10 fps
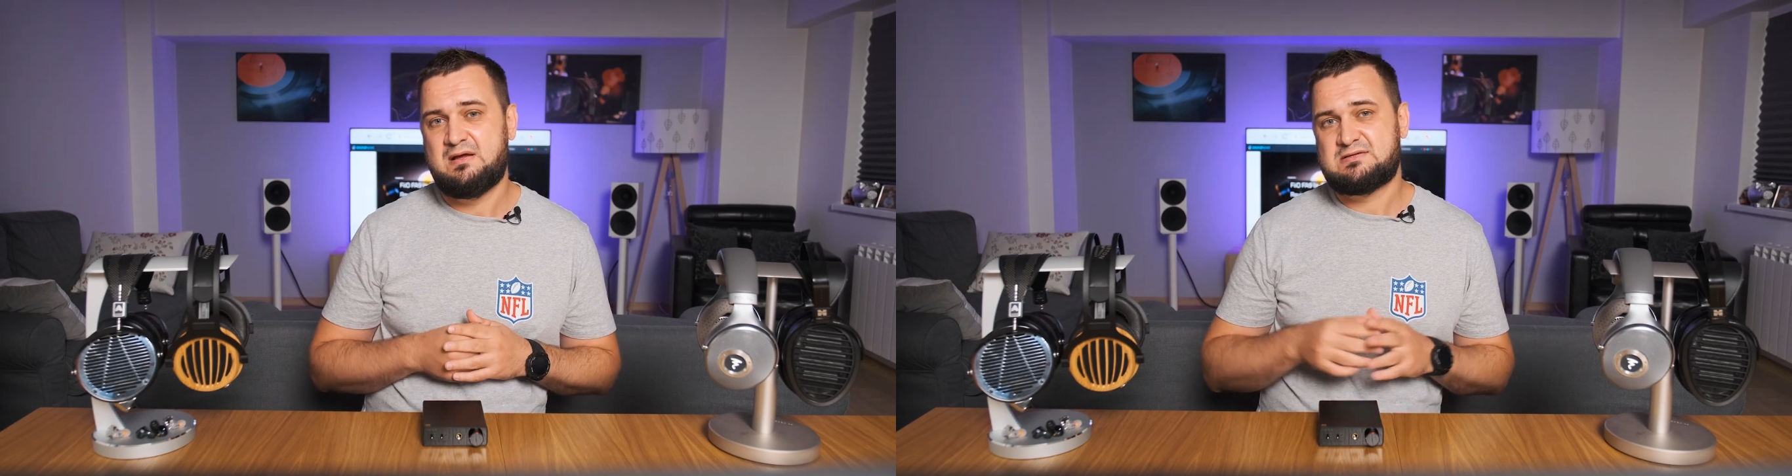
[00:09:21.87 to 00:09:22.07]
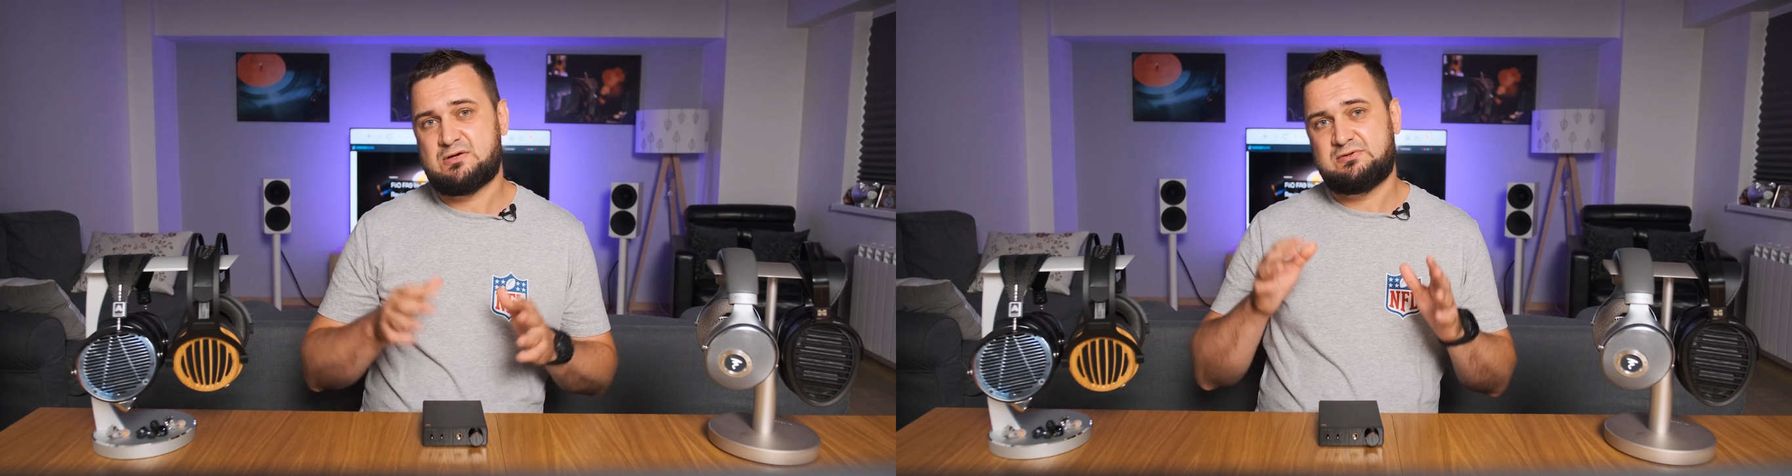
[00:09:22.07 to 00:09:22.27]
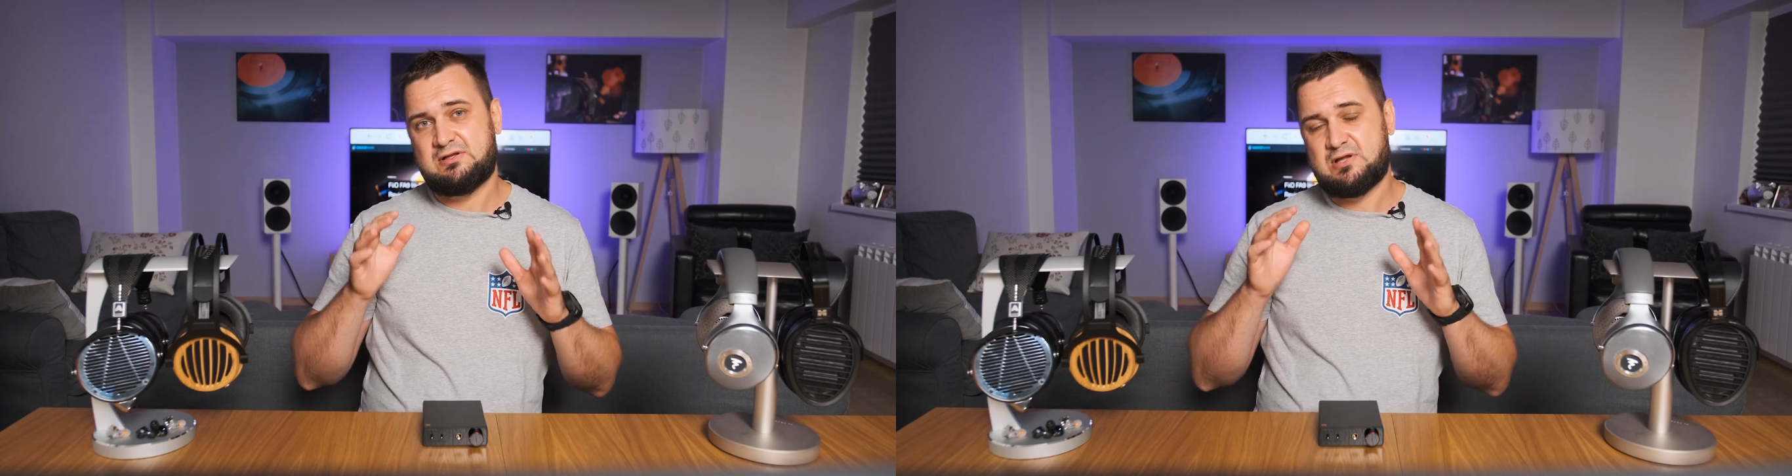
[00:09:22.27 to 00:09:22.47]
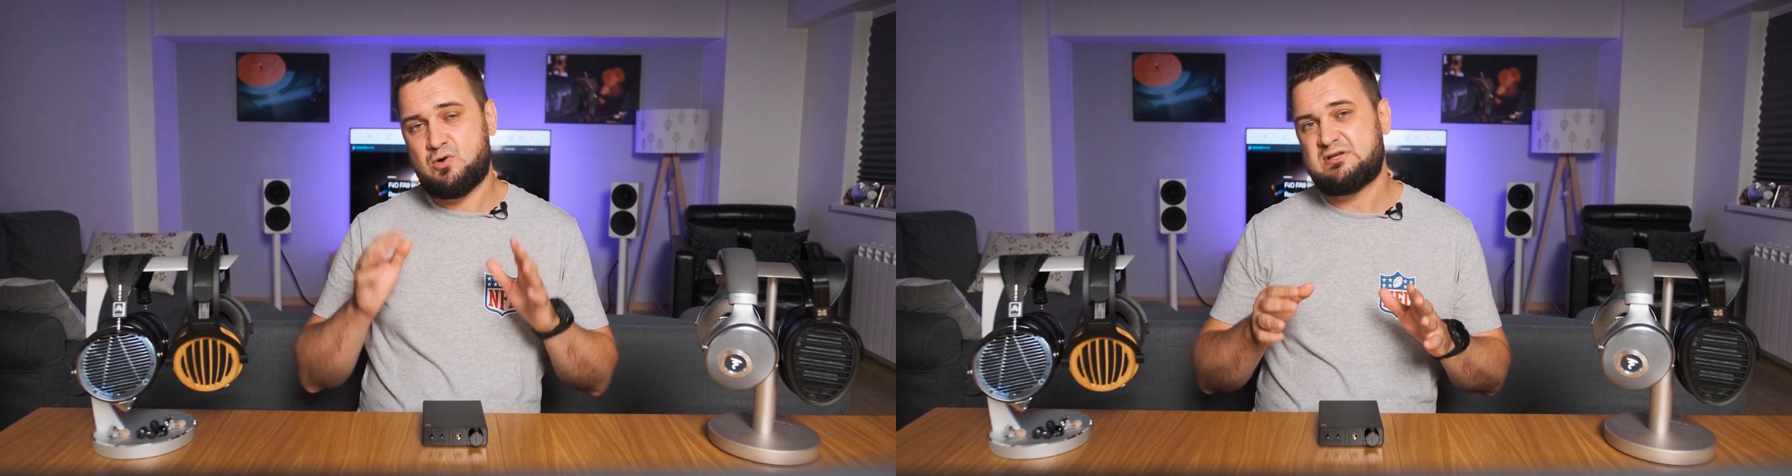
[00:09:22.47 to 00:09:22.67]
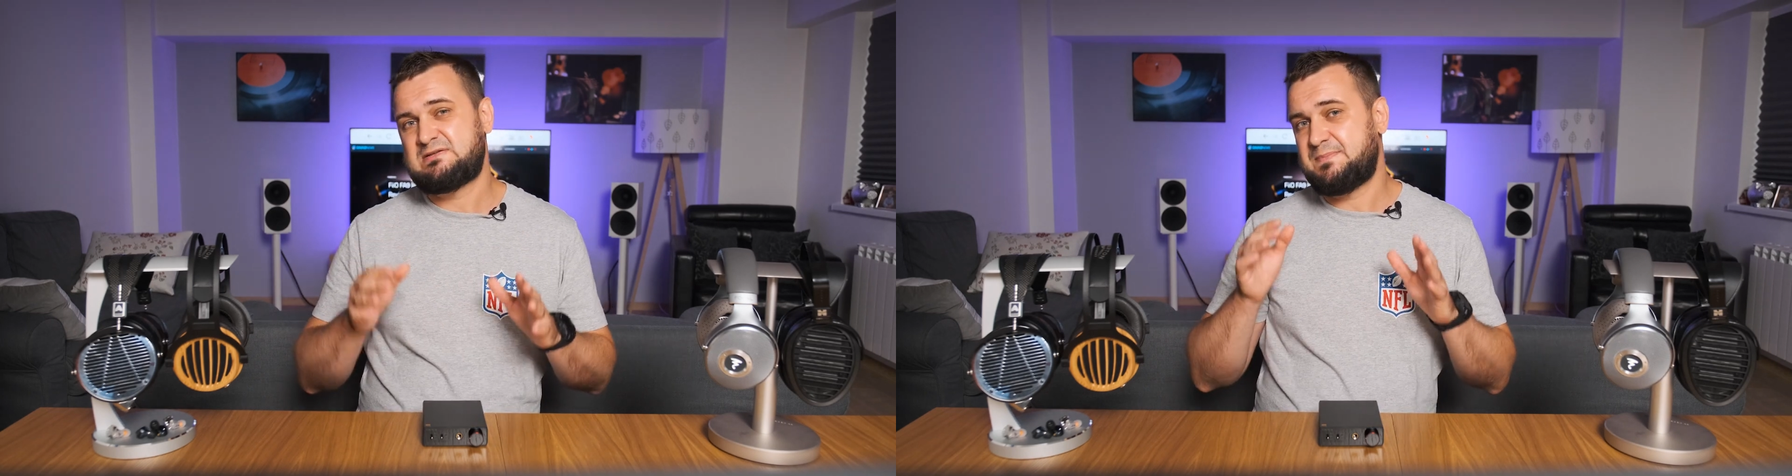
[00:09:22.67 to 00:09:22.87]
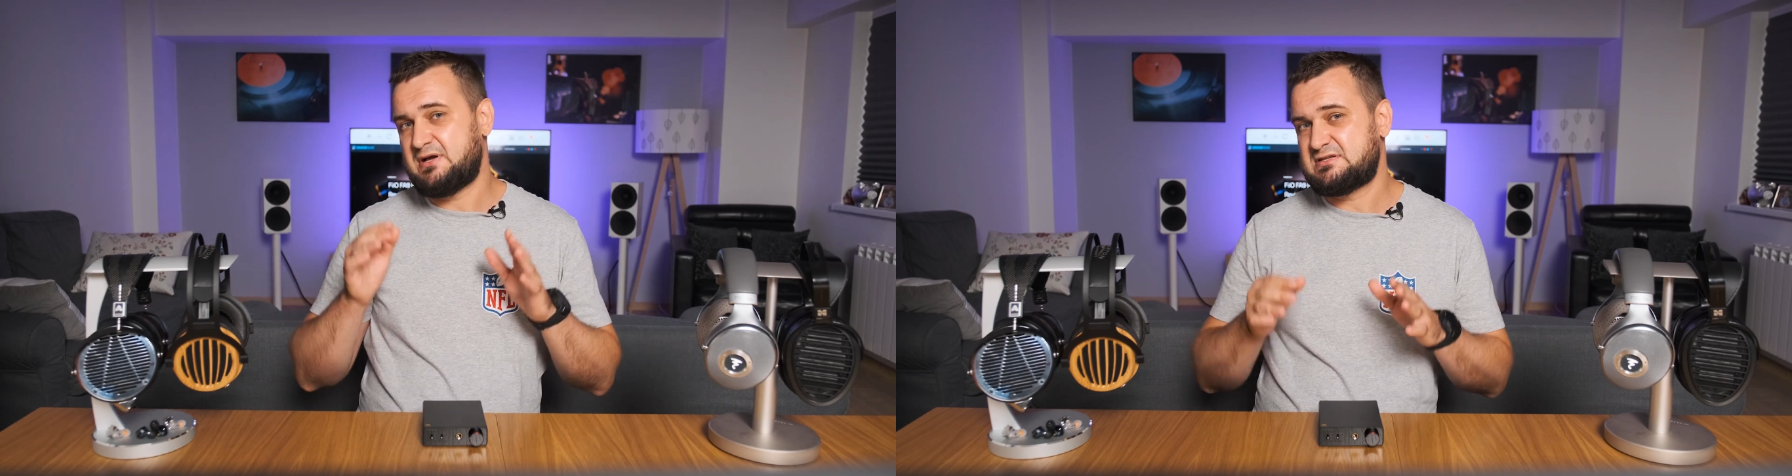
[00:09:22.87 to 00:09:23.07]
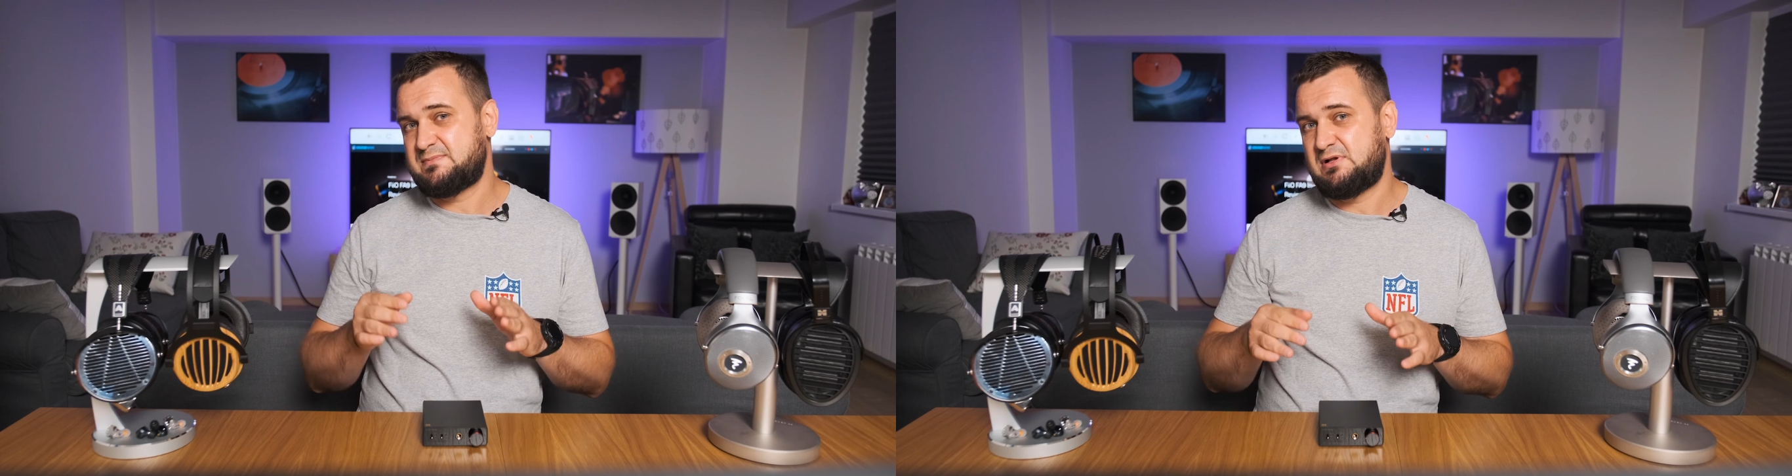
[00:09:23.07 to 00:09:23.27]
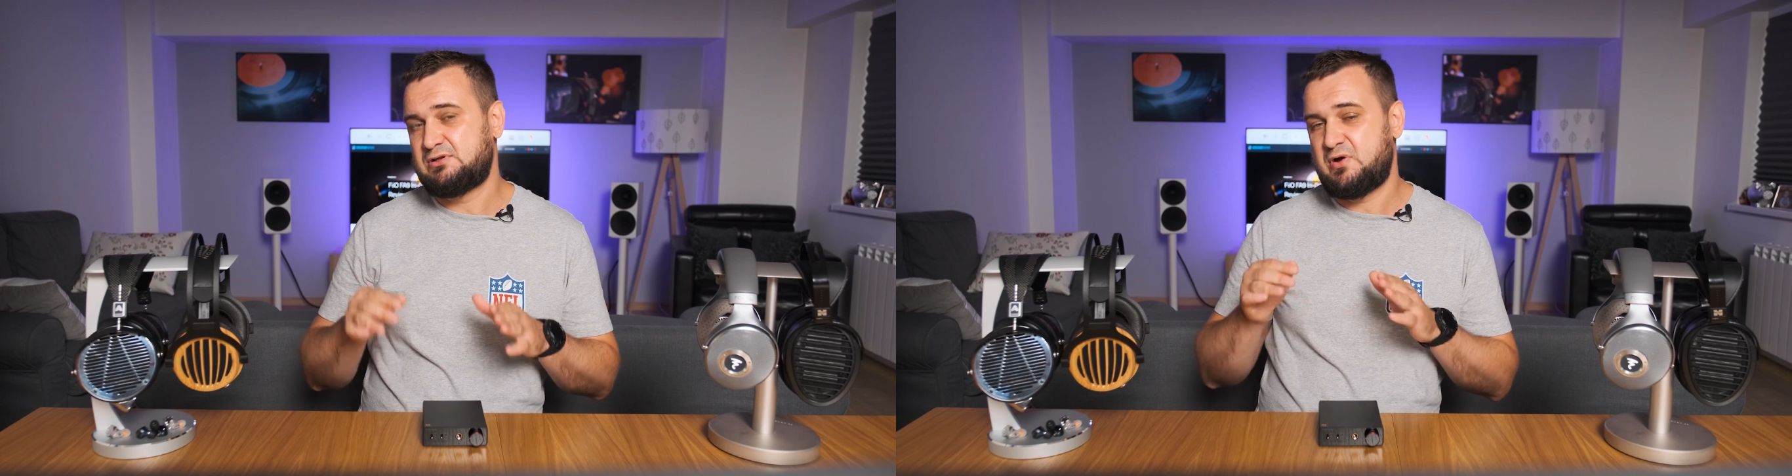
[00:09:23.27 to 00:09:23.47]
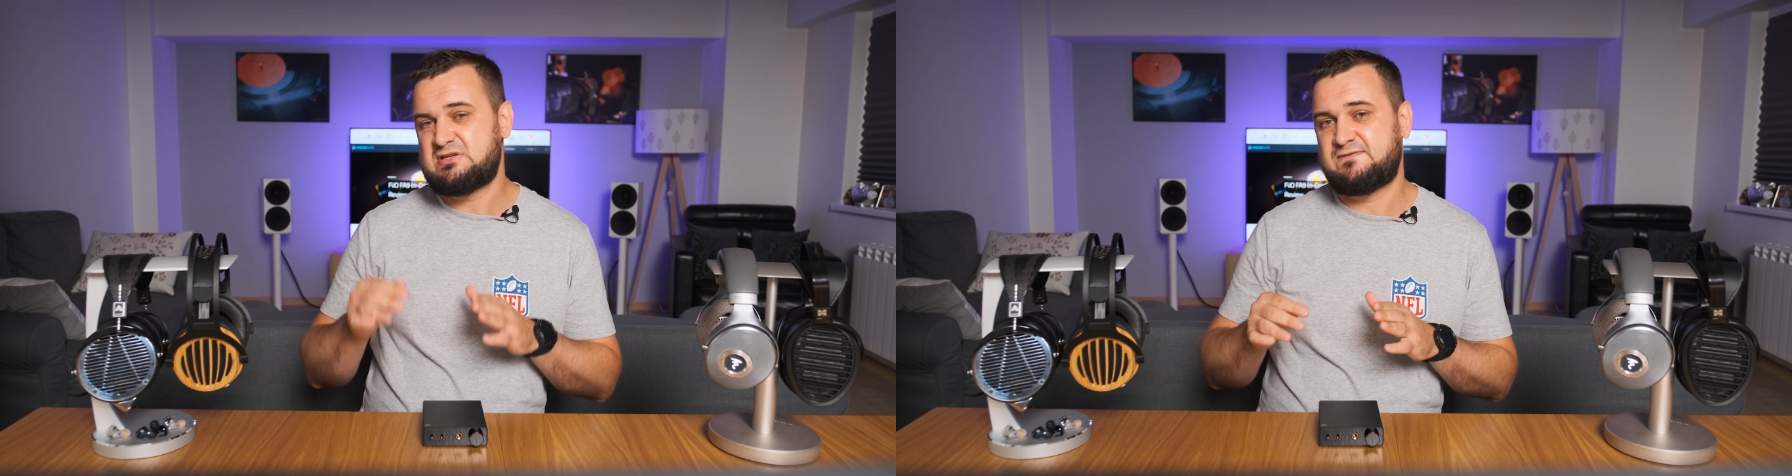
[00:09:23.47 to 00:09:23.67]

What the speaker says: So the lowest possible noise